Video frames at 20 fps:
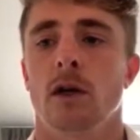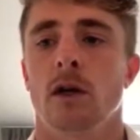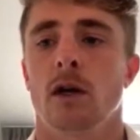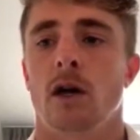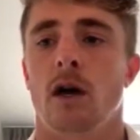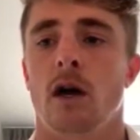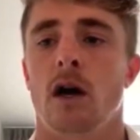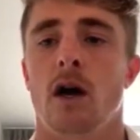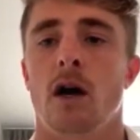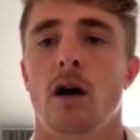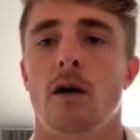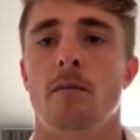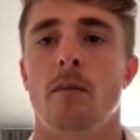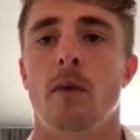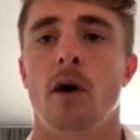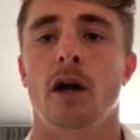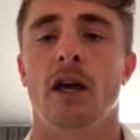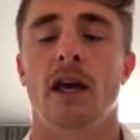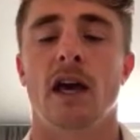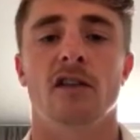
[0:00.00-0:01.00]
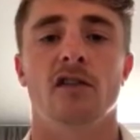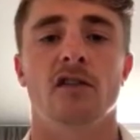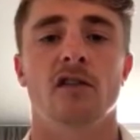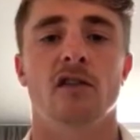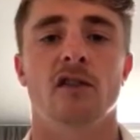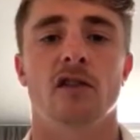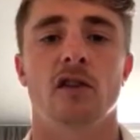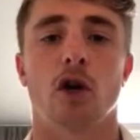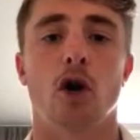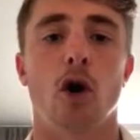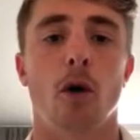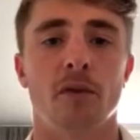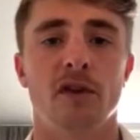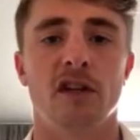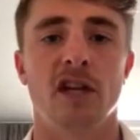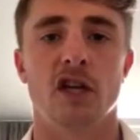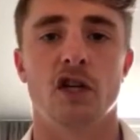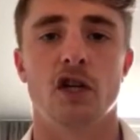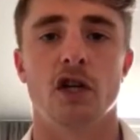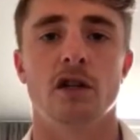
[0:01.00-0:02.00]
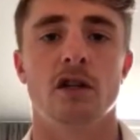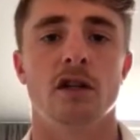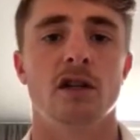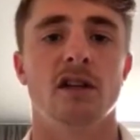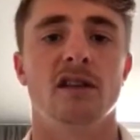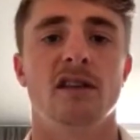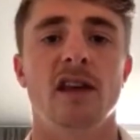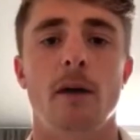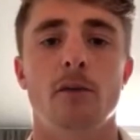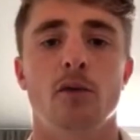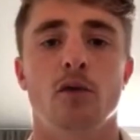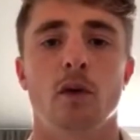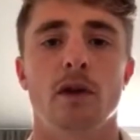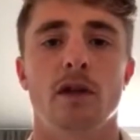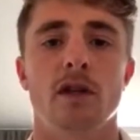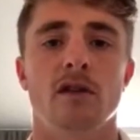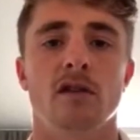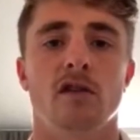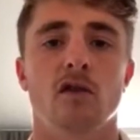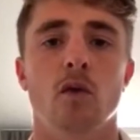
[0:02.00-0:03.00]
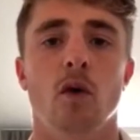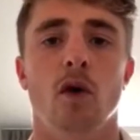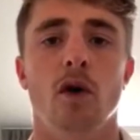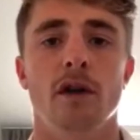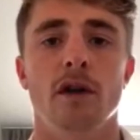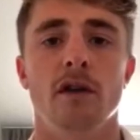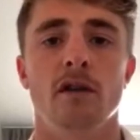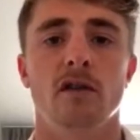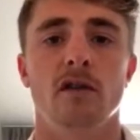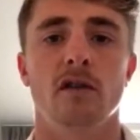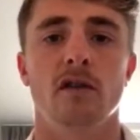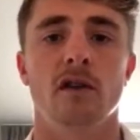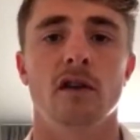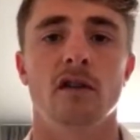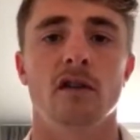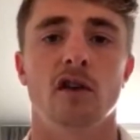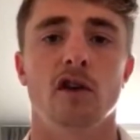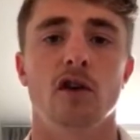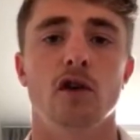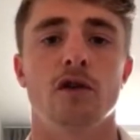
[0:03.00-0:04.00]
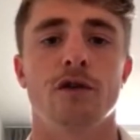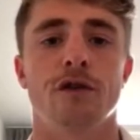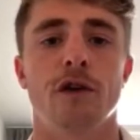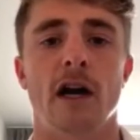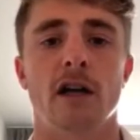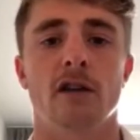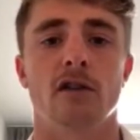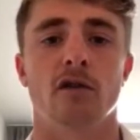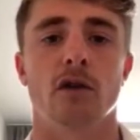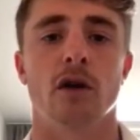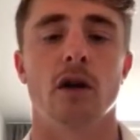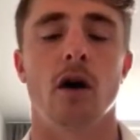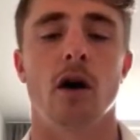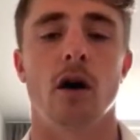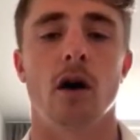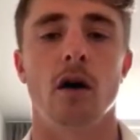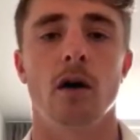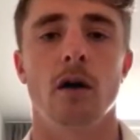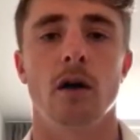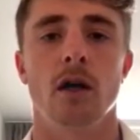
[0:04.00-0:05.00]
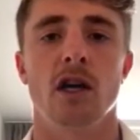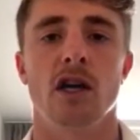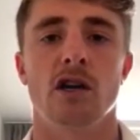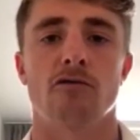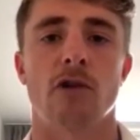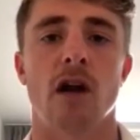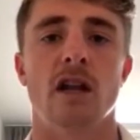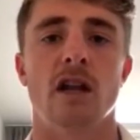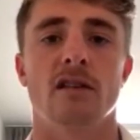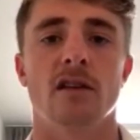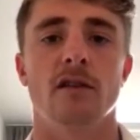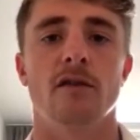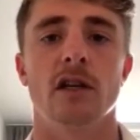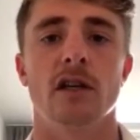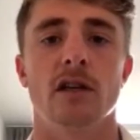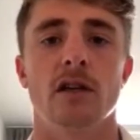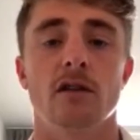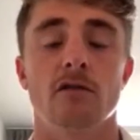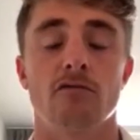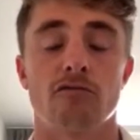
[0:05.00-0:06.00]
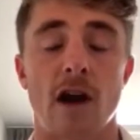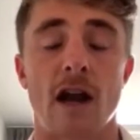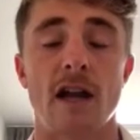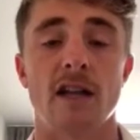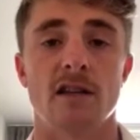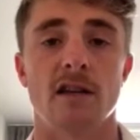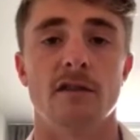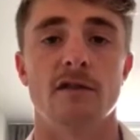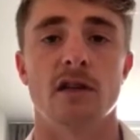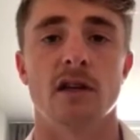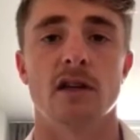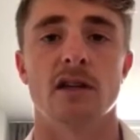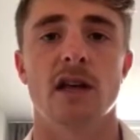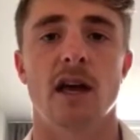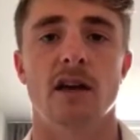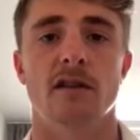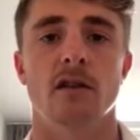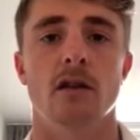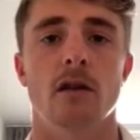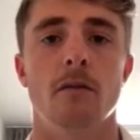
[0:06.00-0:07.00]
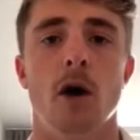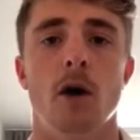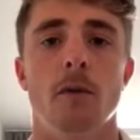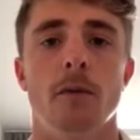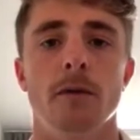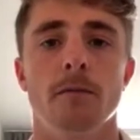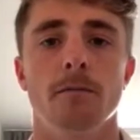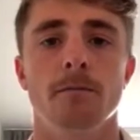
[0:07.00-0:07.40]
I guess the competition and the depth within the squad is a huge factor in our relative success at the moment.